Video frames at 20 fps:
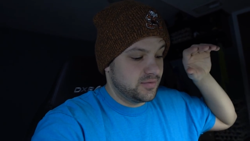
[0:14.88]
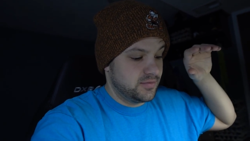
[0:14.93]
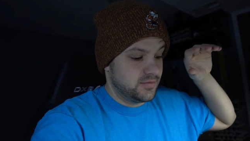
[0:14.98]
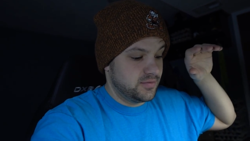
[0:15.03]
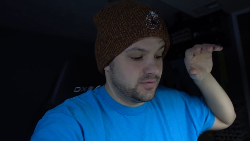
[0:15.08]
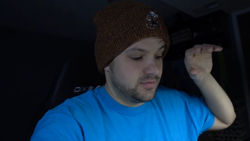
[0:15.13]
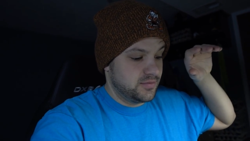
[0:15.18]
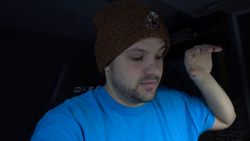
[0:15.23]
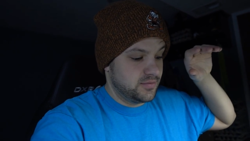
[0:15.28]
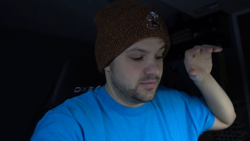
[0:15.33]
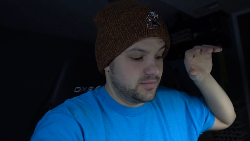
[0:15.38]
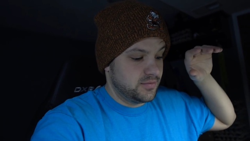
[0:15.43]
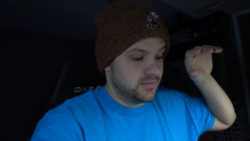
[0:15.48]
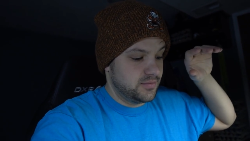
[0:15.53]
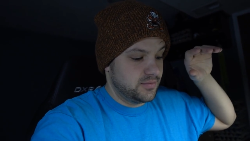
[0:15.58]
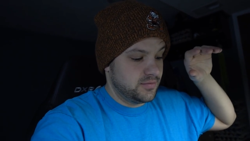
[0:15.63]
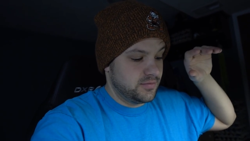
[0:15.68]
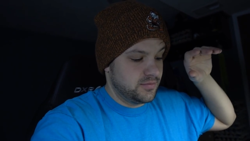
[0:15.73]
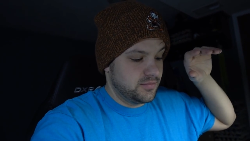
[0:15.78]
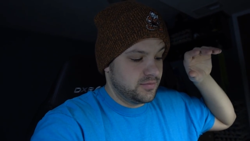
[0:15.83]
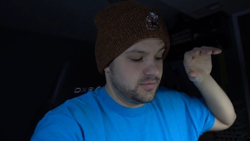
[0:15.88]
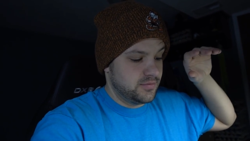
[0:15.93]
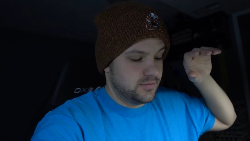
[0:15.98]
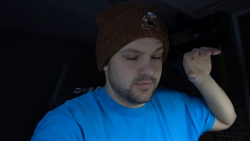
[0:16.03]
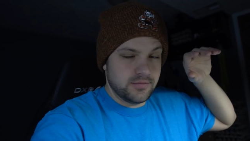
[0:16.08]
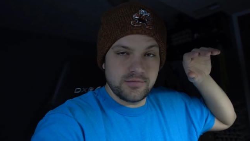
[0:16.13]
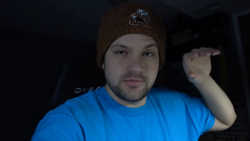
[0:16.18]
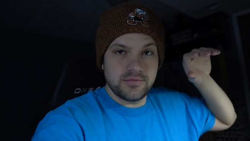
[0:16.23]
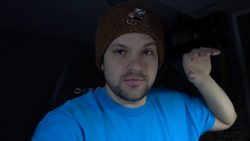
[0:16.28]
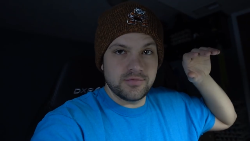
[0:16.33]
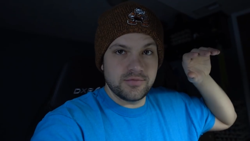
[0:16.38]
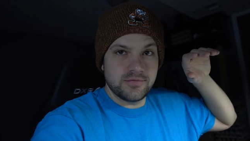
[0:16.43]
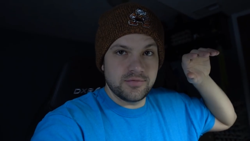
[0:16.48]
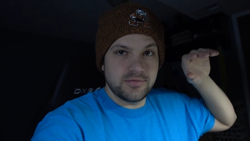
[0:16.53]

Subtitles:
(silence)